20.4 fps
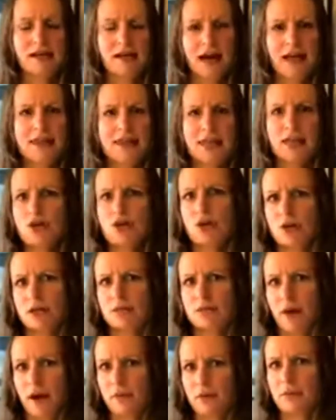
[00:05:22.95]
I think you could
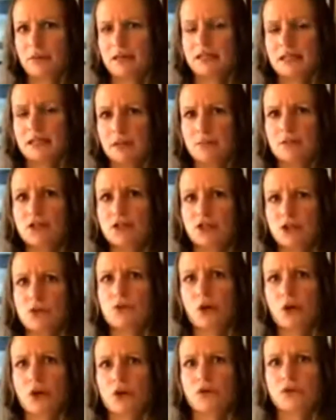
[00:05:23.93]
probably substitute
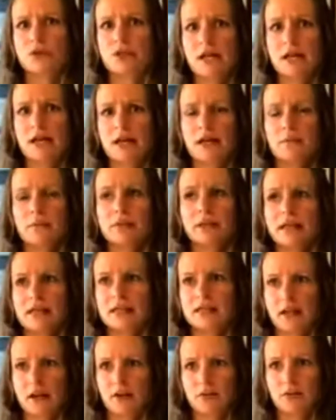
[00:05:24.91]
those in
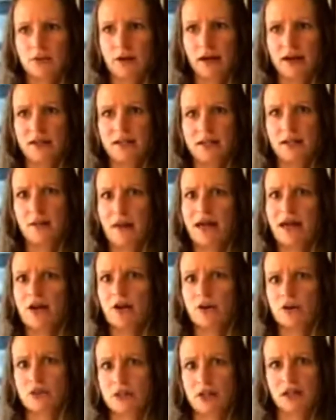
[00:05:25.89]
place of
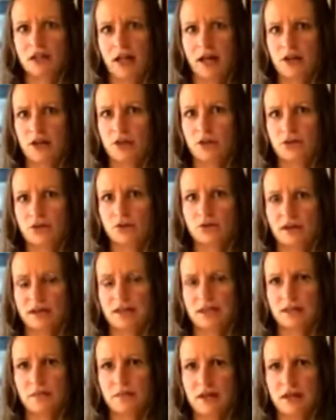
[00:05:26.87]
tomatoes in a lot of those
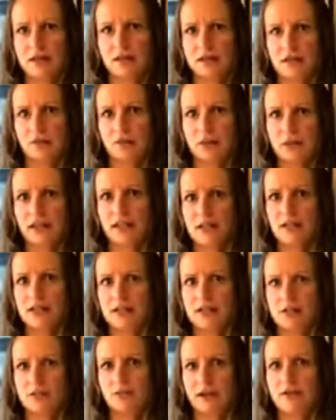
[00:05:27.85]
recipes. It would lend
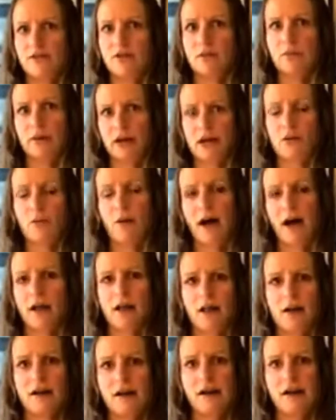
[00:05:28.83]
its flavor pretty
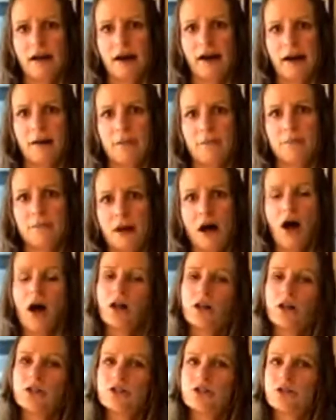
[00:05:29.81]
well. But
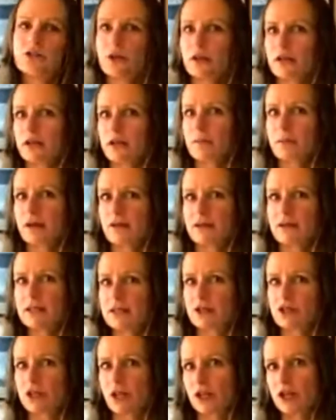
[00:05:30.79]
I'll do a little bit of
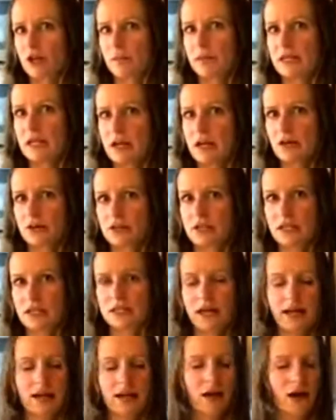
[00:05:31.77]
research on tomatillos
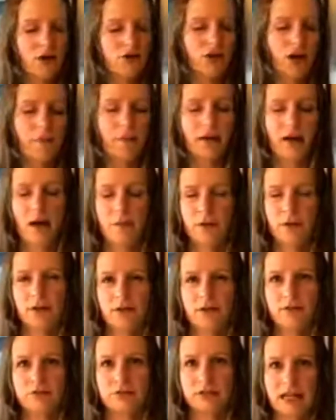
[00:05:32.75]
and I'll drop a couple
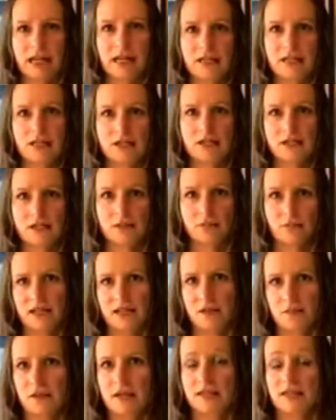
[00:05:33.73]
of links to some
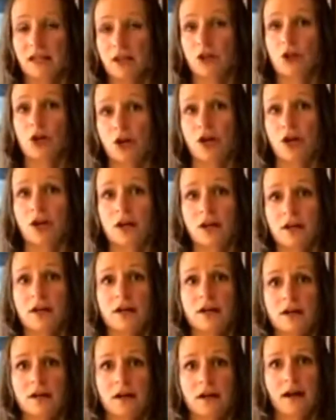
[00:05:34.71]
recipes that look good.
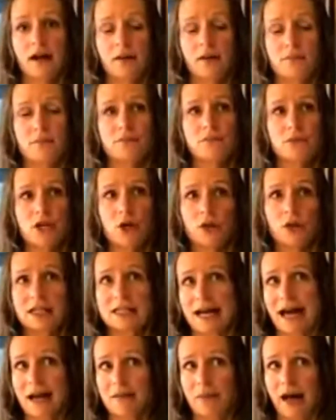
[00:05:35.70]
The only
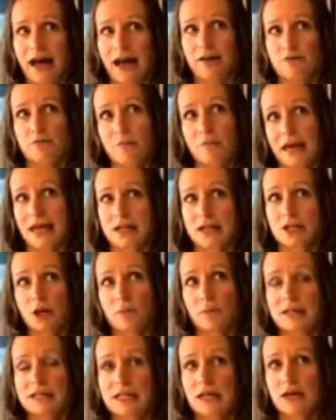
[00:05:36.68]
time I've made
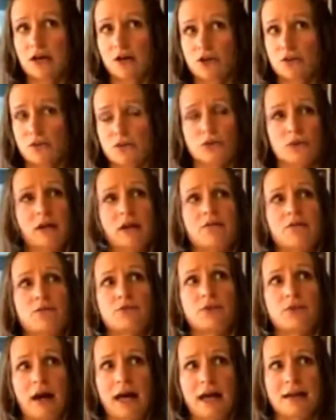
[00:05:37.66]
tomatillos was when a
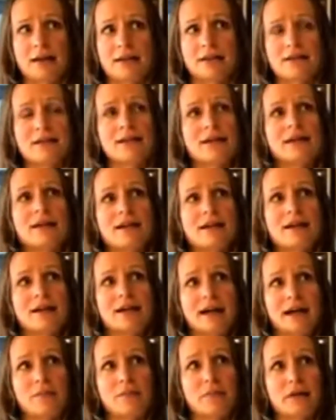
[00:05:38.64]
friend
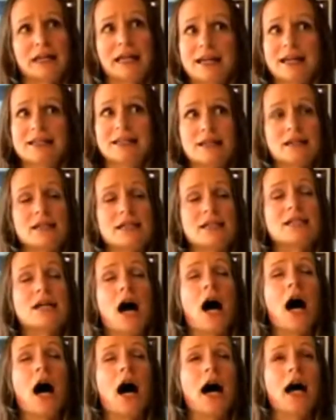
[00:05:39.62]
planted a
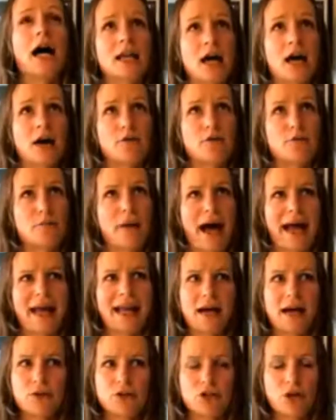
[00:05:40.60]
ton of
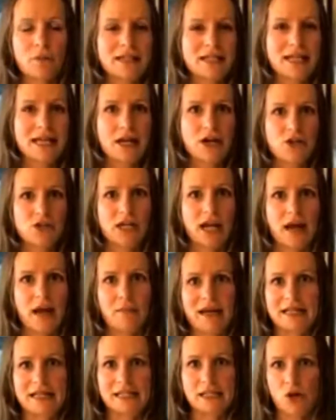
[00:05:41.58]
pineapple tomatillos and I
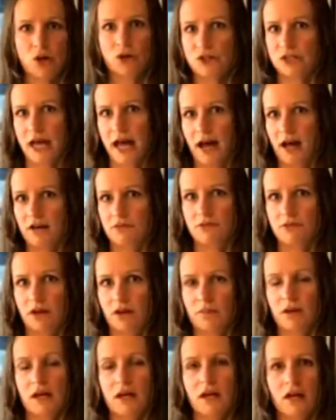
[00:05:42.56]
made salsa out of
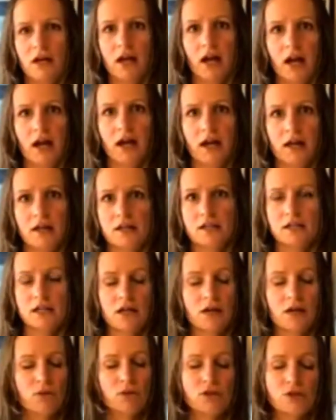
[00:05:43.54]
them. And
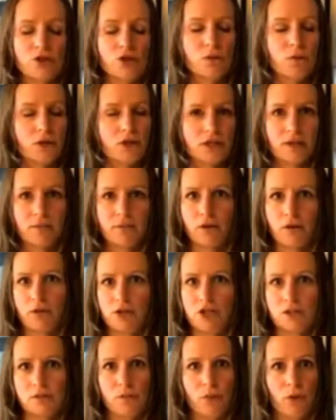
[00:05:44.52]
it was super simple. We
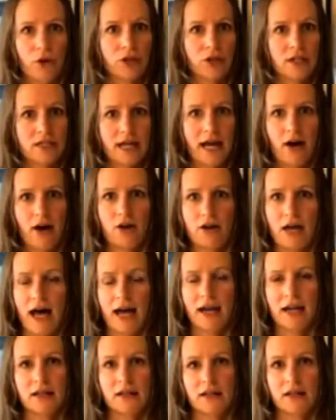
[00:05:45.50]
just boiled it down,
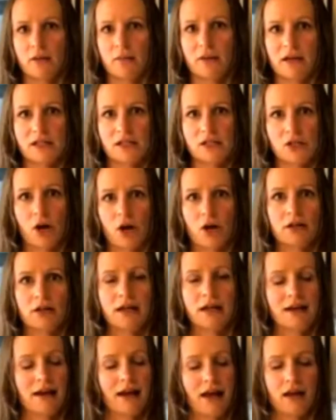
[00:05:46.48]
added a little bit of salt,
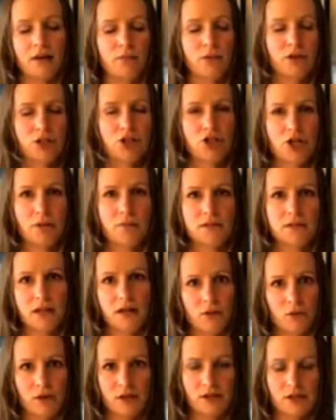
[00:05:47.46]
and ate them with chips, and
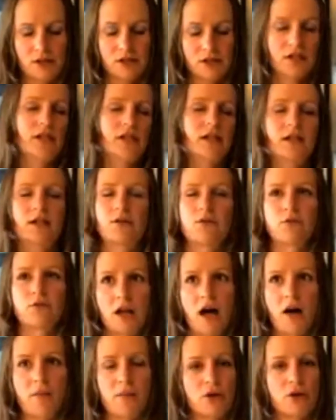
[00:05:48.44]
it was
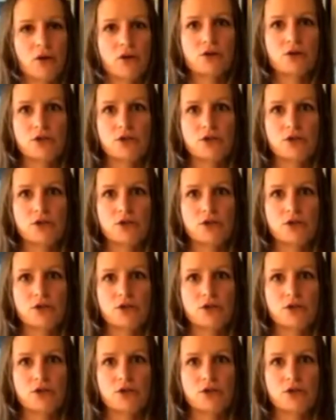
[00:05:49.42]
phenomenal.